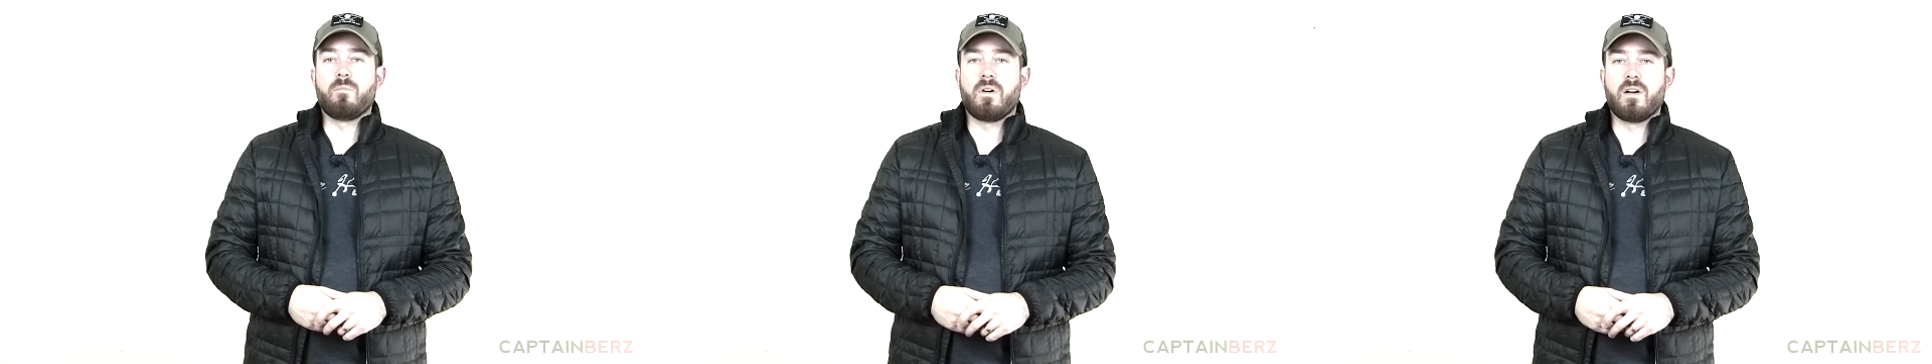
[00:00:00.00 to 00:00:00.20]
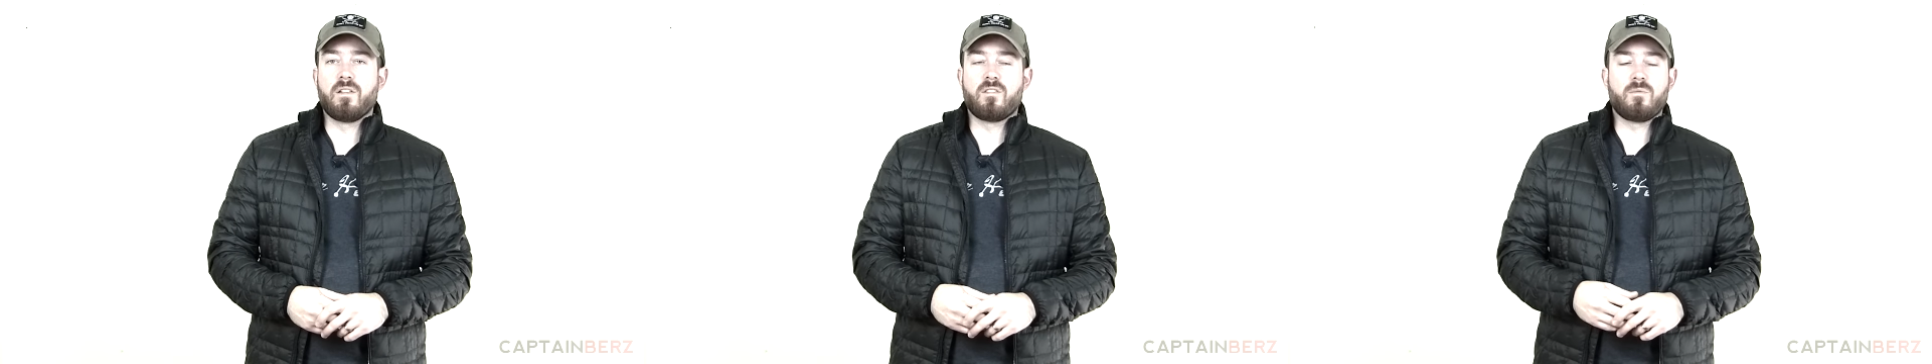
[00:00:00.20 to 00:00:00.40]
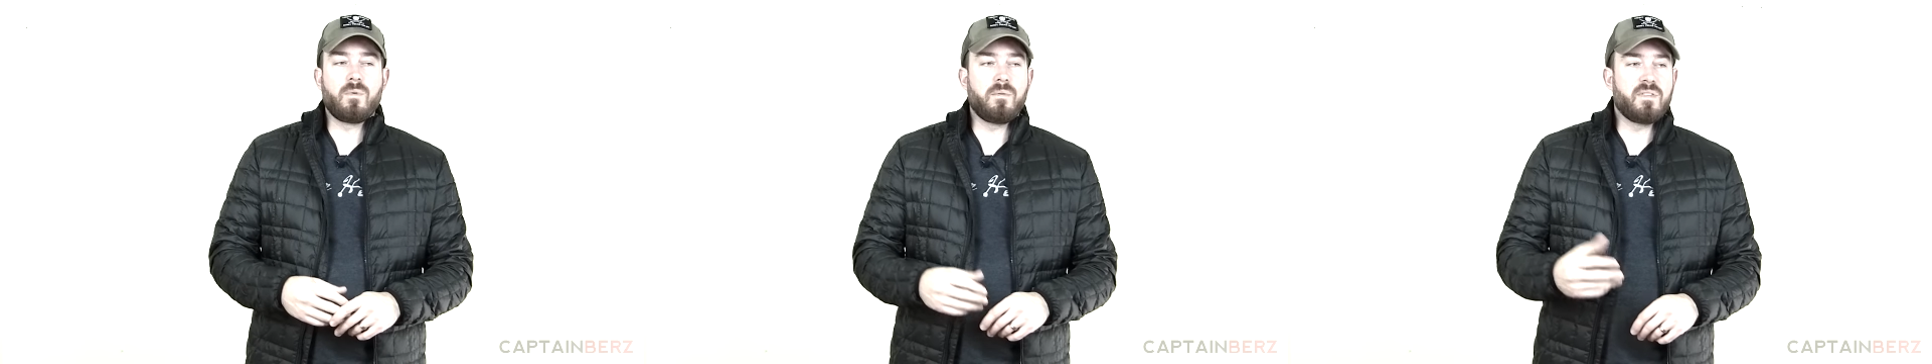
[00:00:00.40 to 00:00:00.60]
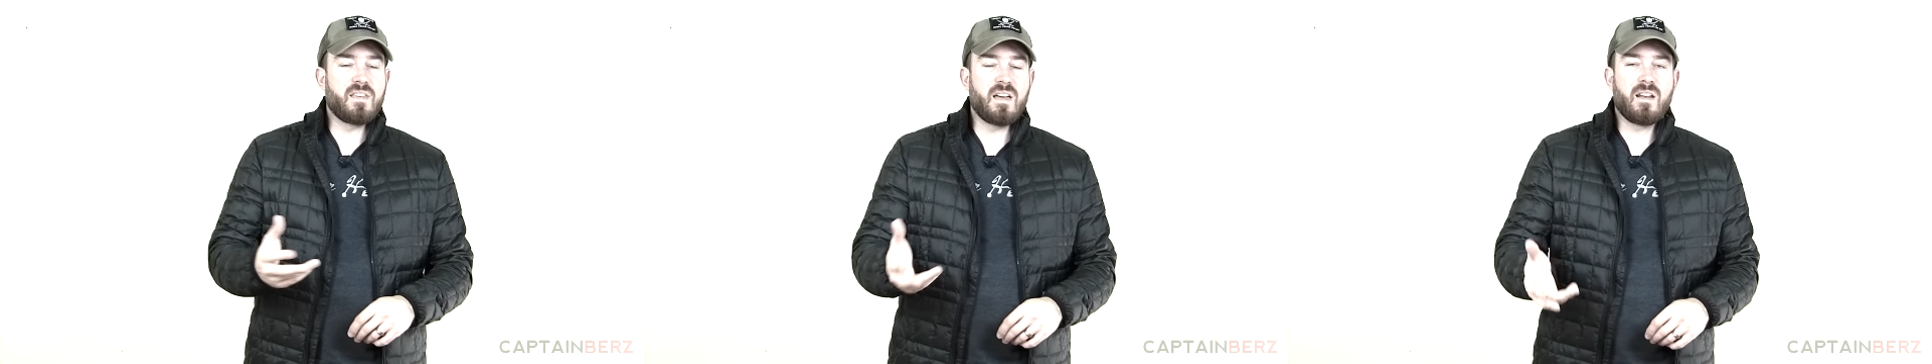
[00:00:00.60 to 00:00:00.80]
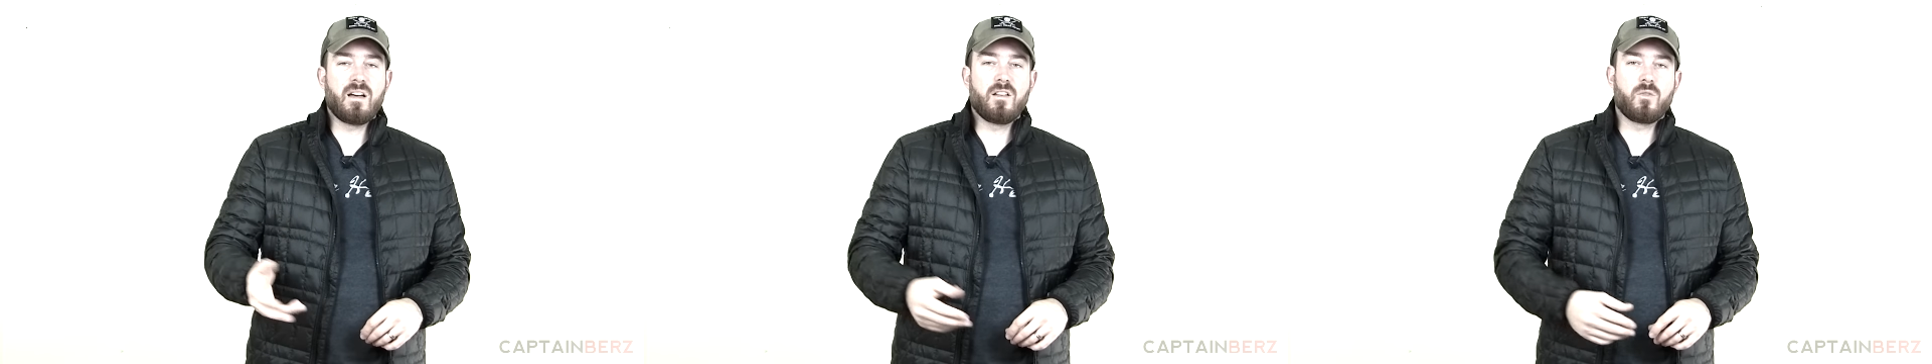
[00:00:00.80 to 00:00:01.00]
months, maybe
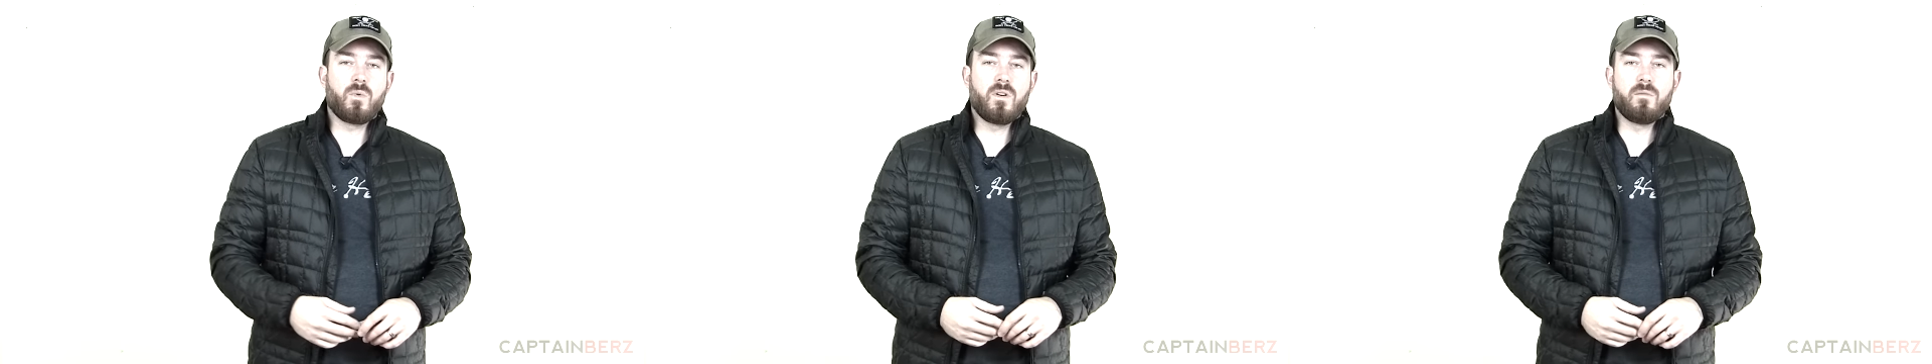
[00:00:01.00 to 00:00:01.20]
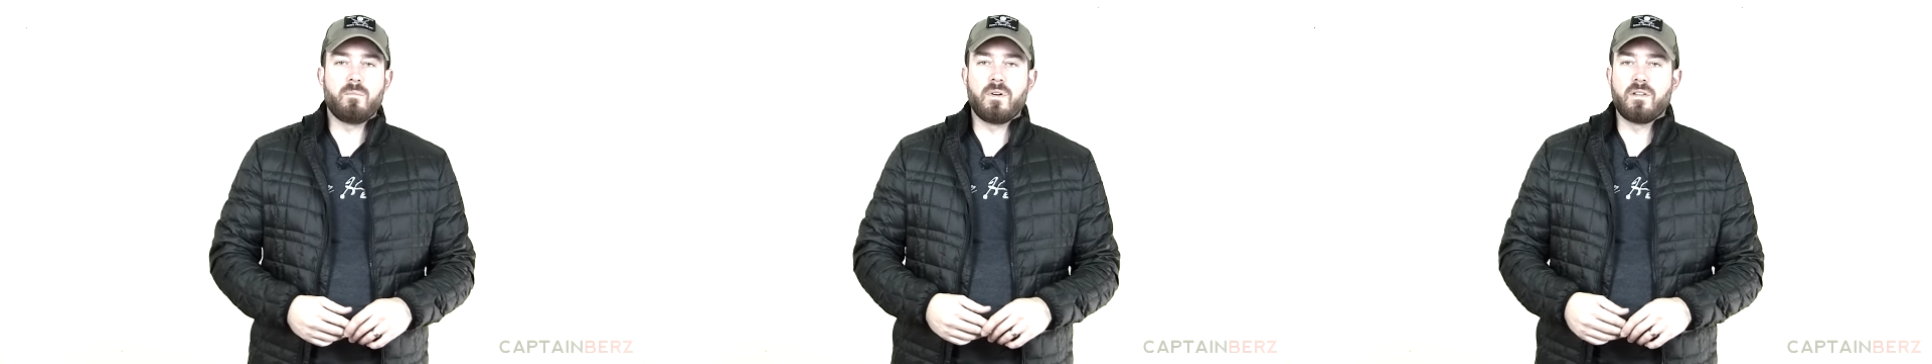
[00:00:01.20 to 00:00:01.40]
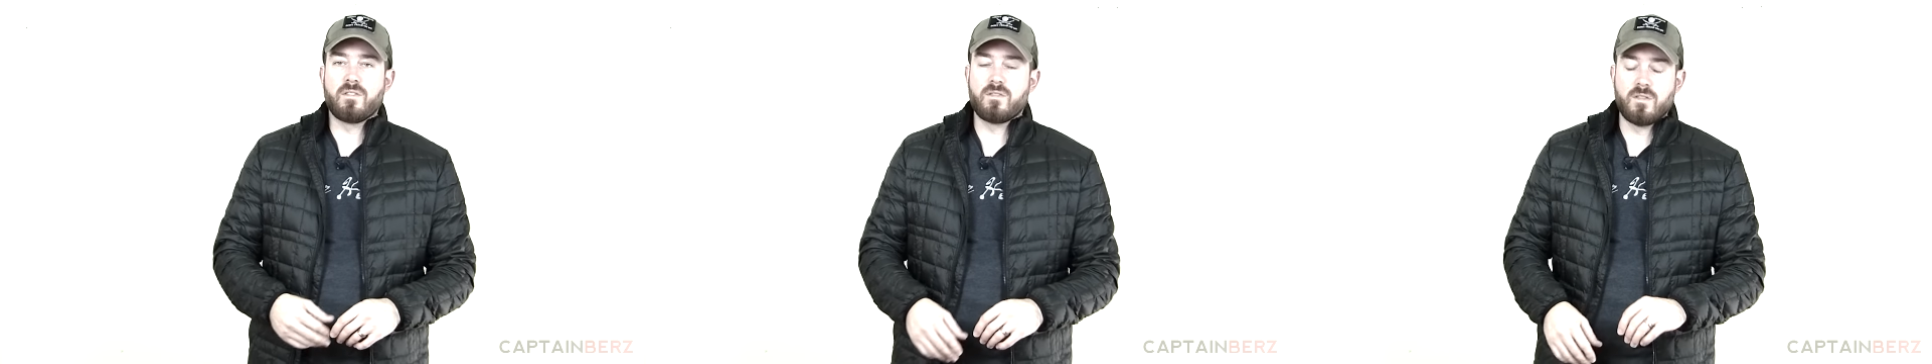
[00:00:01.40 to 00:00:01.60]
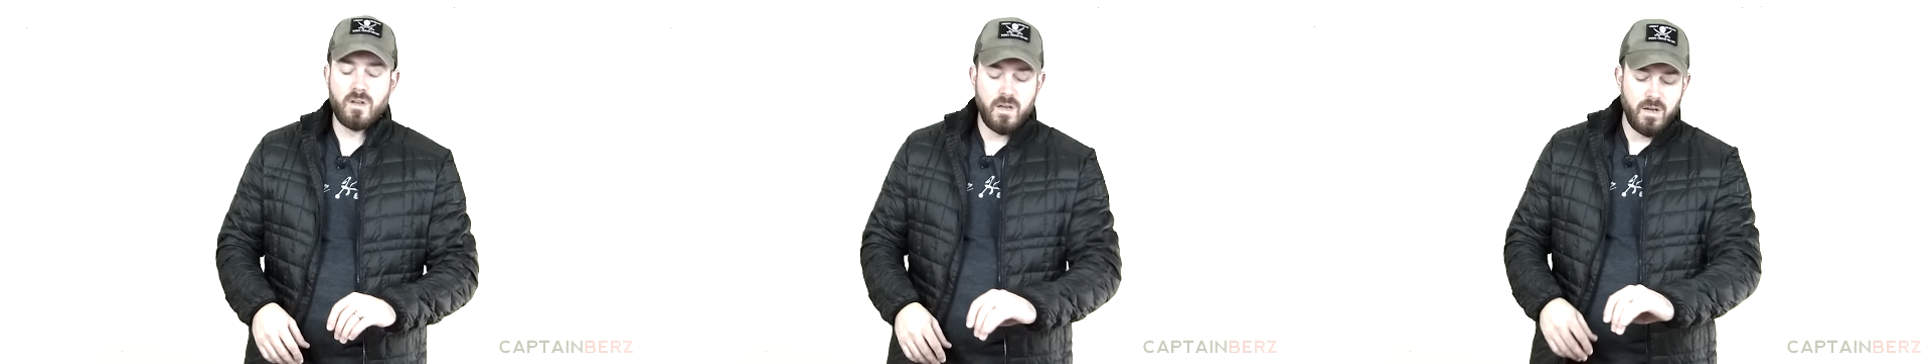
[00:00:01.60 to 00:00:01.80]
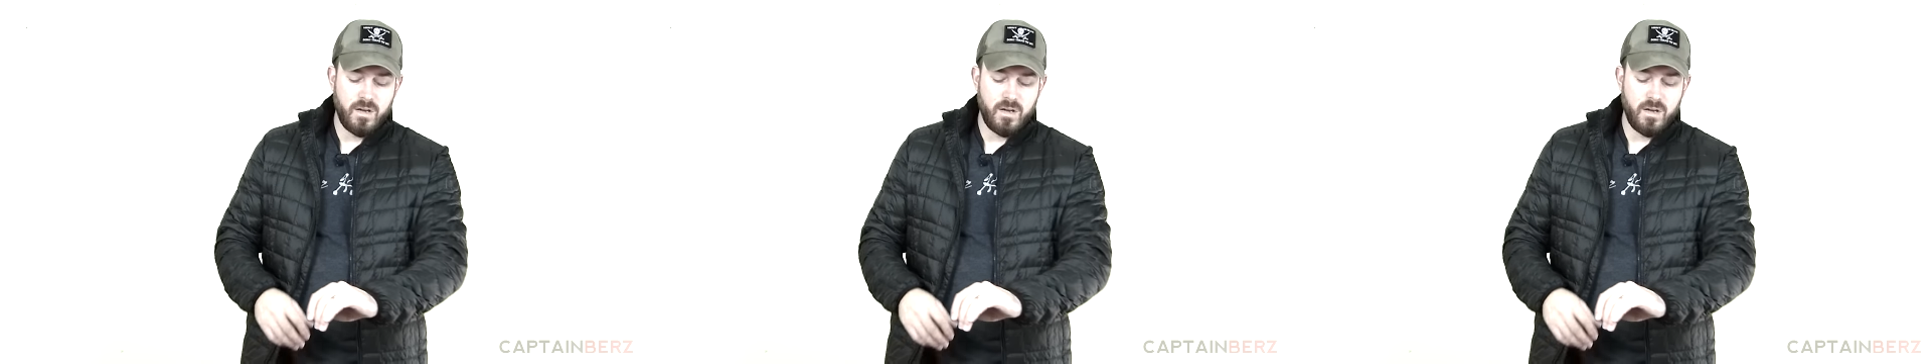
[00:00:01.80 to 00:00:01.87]
ten out of twelve months,